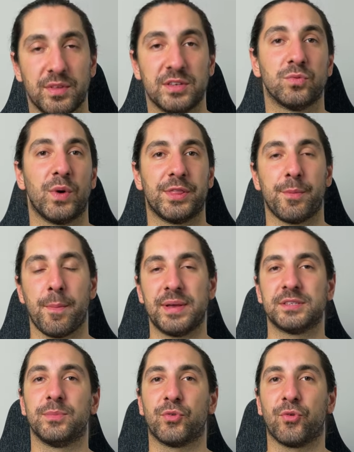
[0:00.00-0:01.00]
this is where the
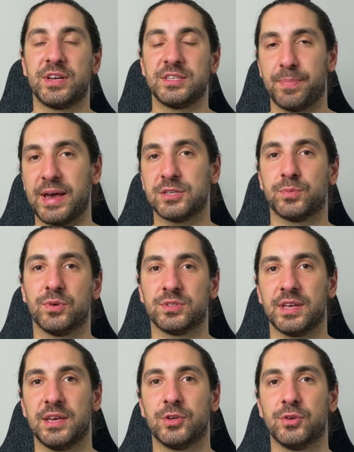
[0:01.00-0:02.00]
Momentum 3's bass boost
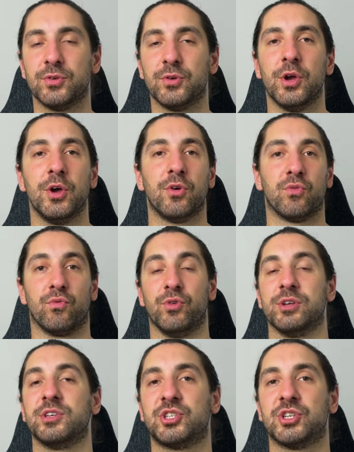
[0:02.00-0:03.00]
EQ
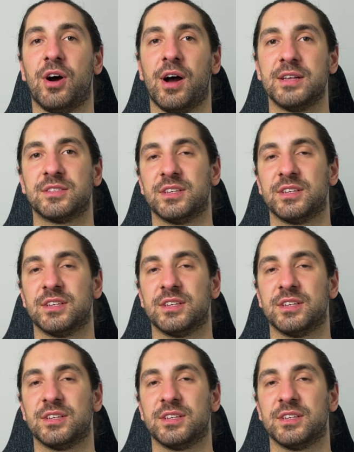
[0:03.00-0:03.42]
really shines.